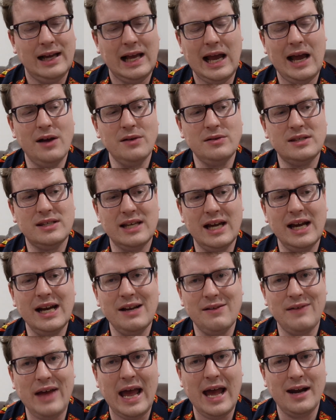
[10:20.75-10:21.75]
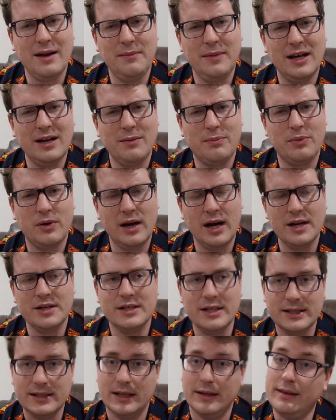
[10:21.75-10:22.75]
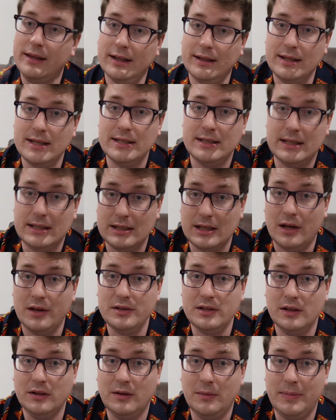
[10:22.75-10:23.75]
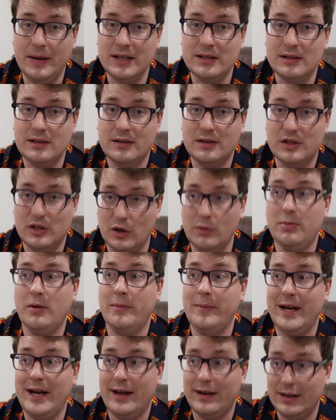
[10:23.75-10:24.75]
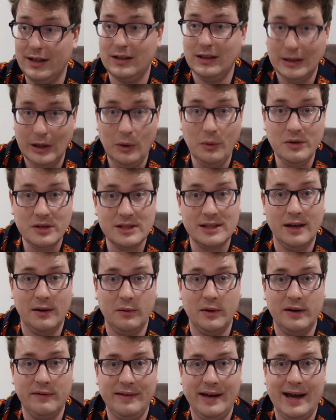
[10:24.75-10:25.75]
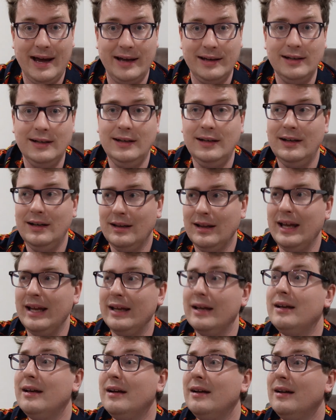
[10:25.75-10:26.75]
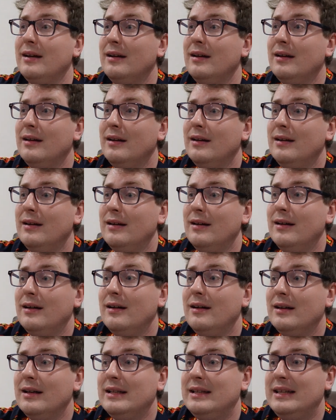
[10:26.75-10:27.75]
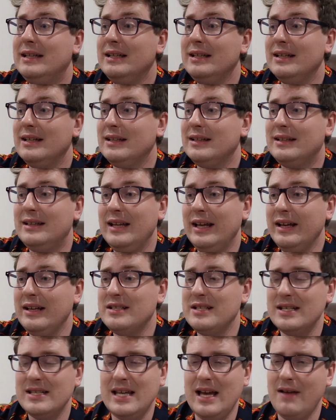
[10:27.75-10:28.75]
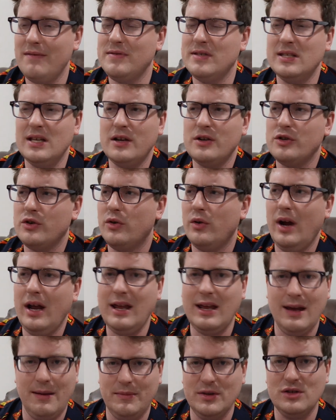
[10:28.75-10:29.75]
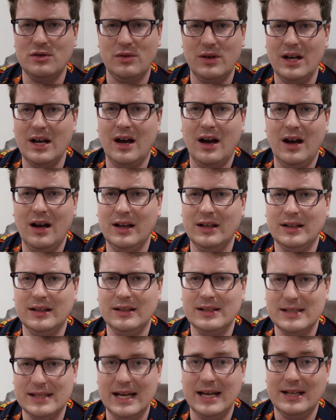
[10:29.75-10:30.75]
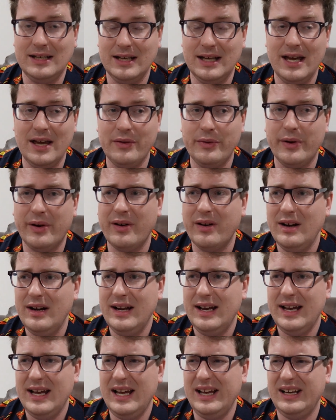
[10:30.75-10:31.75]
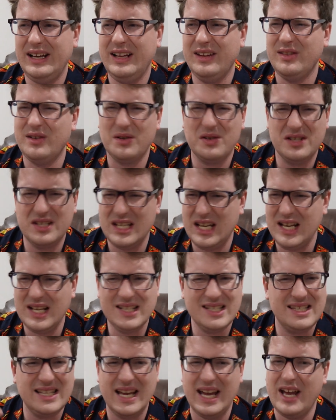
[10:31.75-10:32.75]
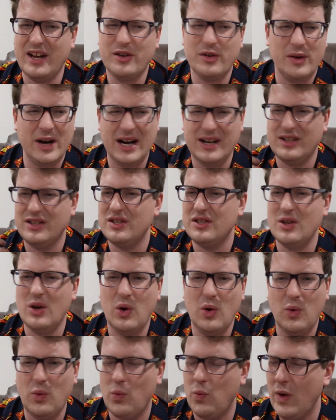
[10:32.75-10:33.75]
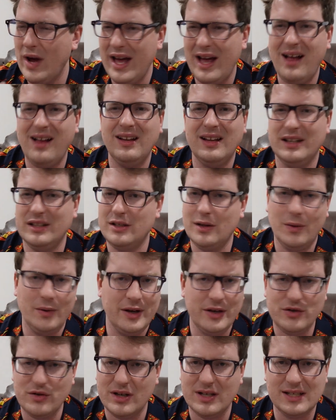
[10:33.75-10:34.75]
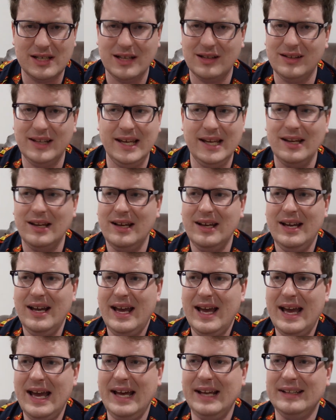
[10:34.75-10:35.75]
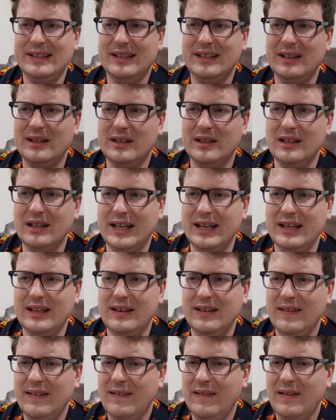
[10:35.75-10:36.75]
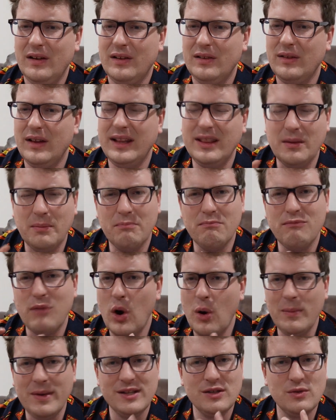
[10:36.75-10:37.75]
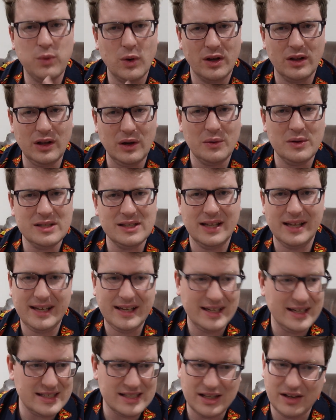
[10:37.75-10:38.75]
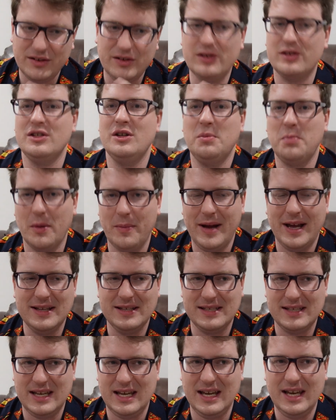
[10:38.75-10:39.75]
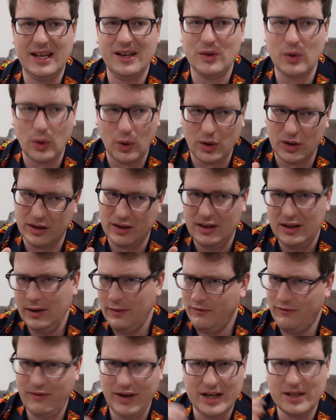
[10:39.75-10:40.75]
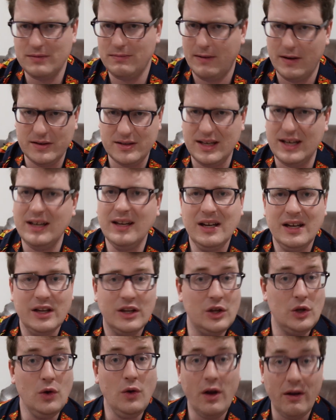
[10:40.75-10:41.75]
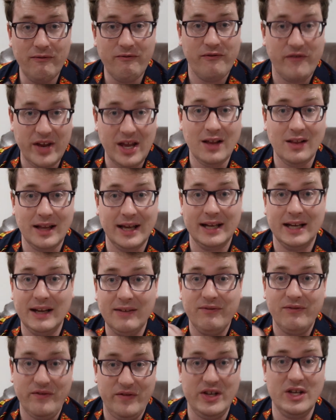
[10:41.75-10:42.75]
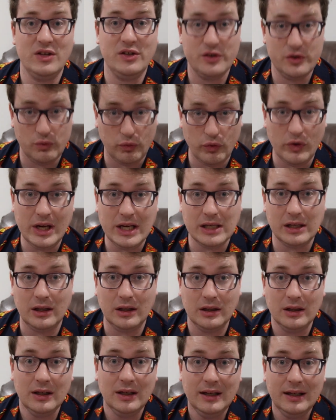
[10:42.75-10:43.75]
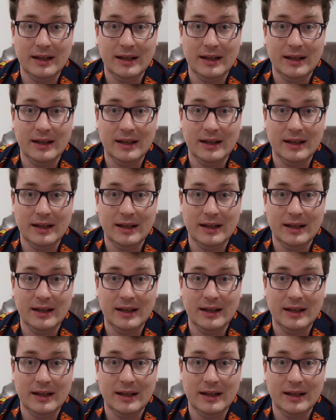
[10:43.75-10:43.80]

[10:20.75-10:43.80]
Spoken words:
Outside of animated projects, I think this is also the best Superman and Lois that we've had. Like, they just have such great chemistry on set together, and in their scenes they interact so well and so interestingly, and like in the moments where Lois Lane gets under Superman's skin or vice versa, you can feel it. It feels real.